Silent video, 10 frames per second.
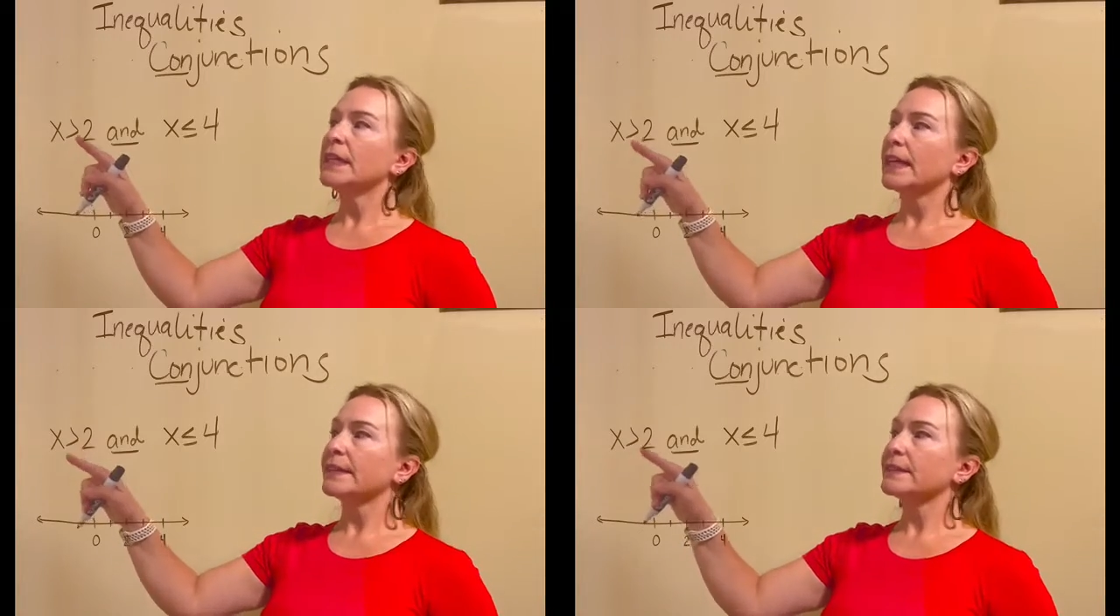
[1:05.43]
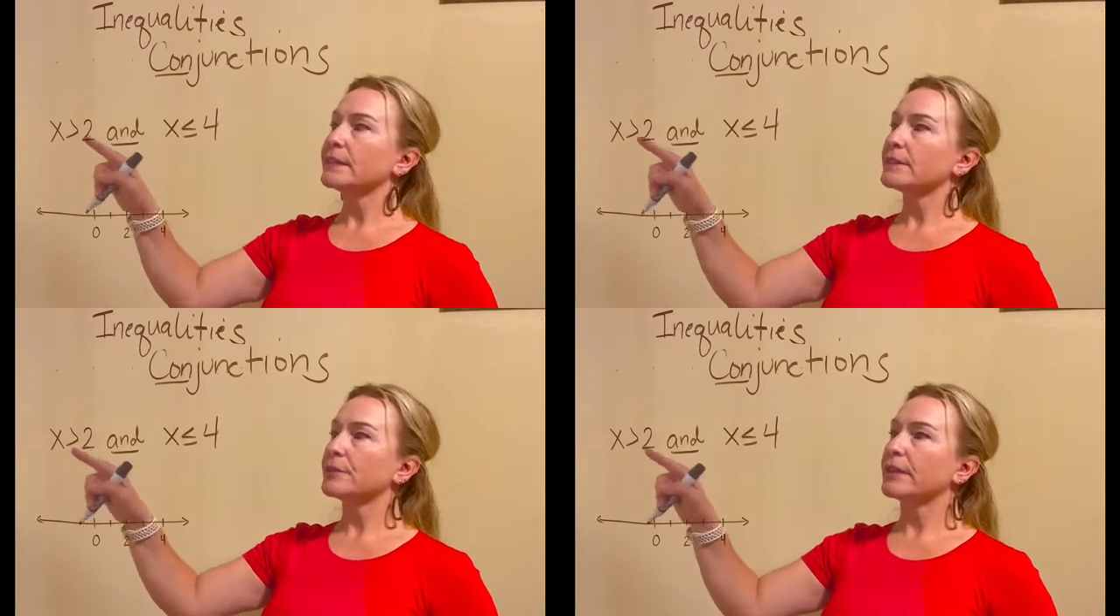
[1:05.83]
X
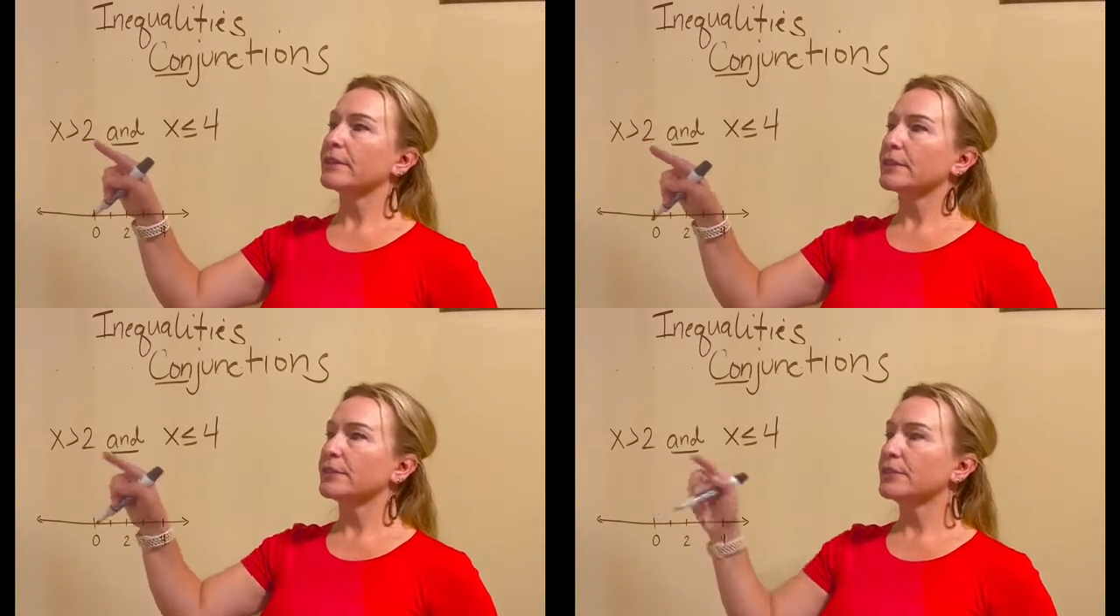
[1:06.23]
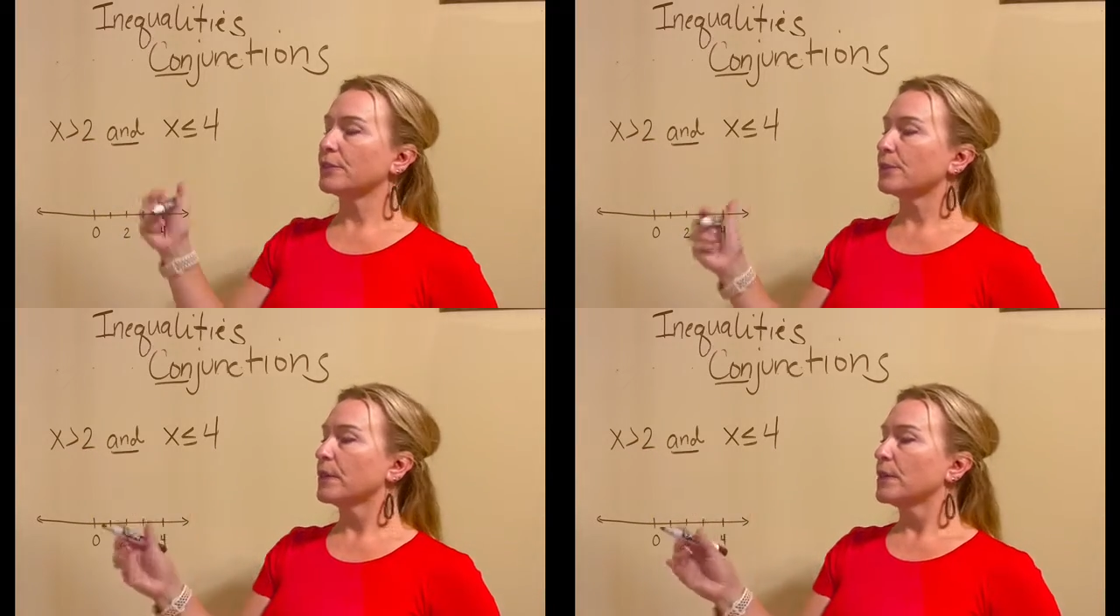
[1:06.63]
is greater than
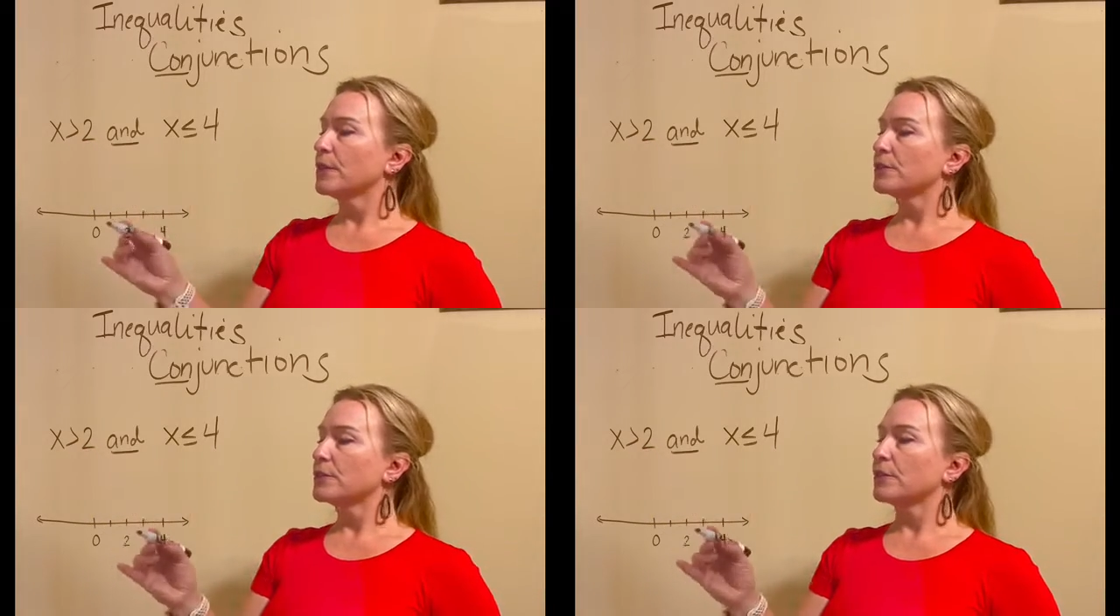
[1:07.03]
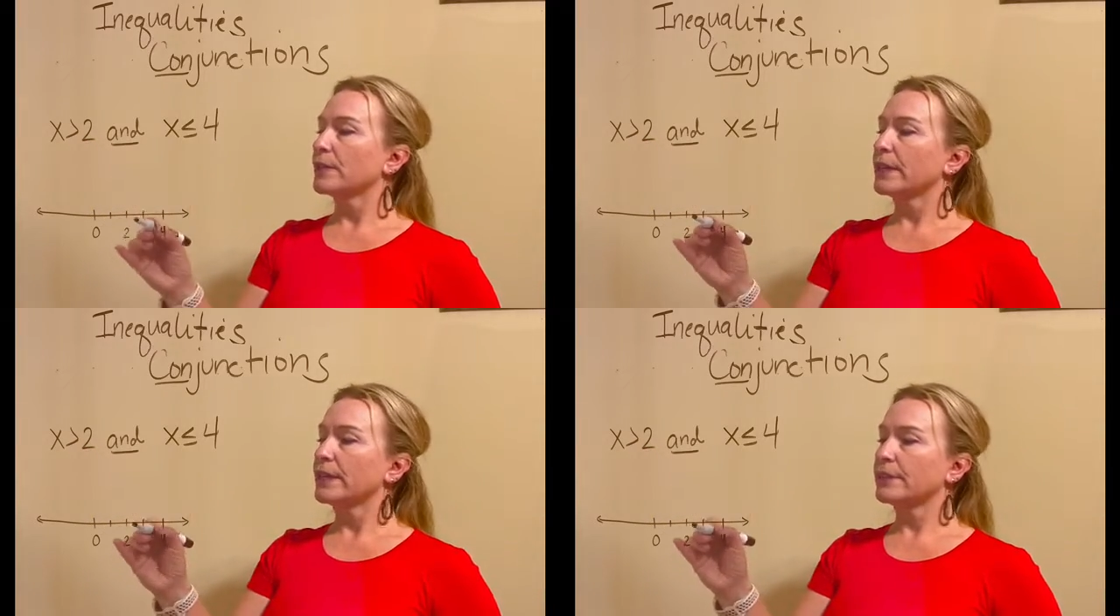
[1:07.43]
2. So
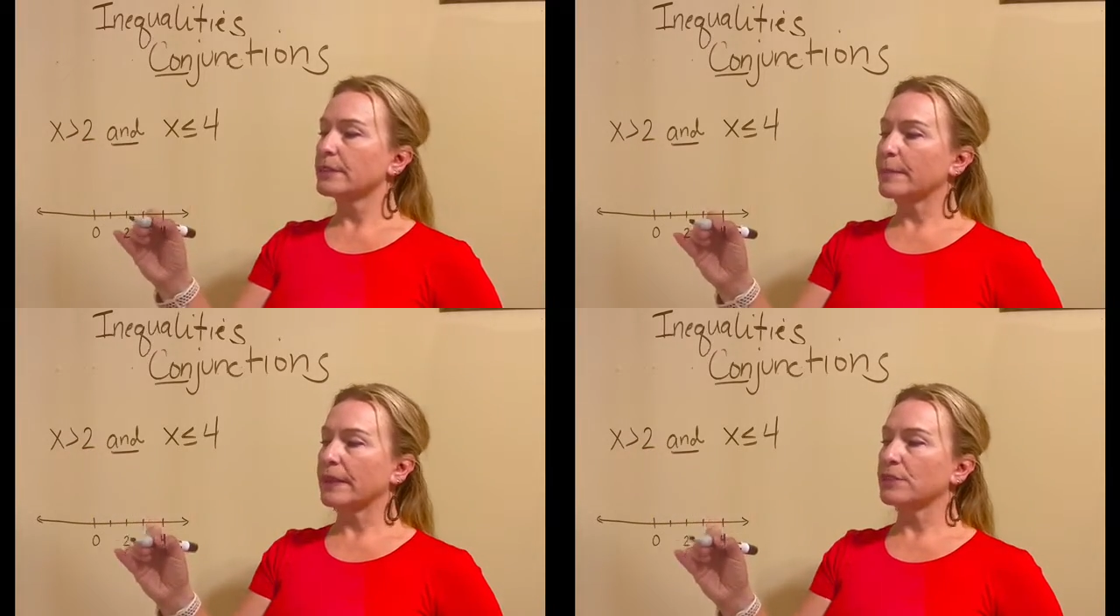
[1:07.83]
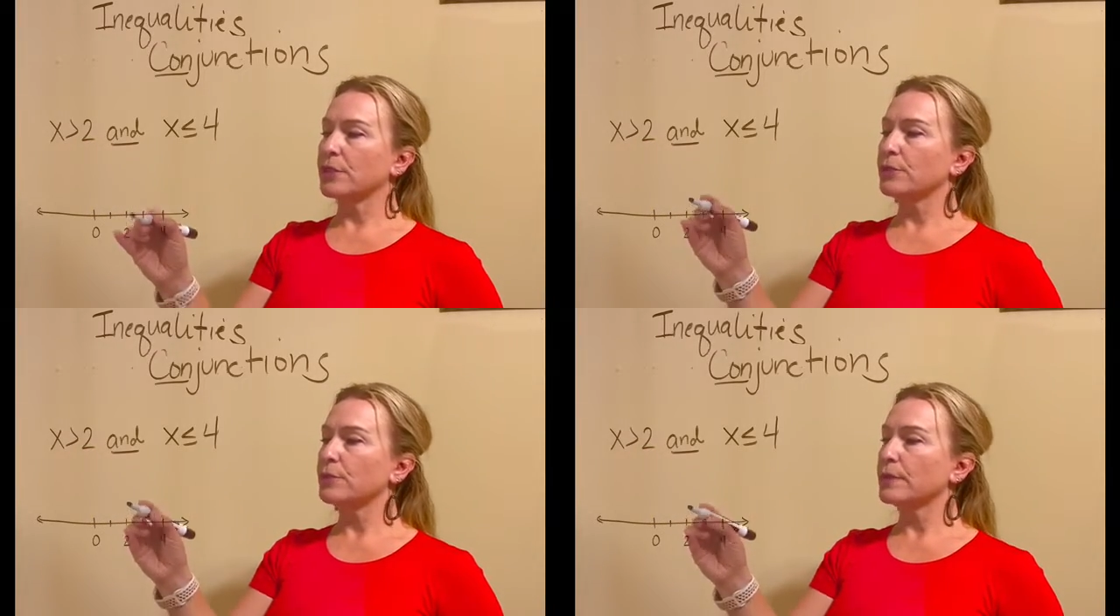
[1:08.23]
here is my 2.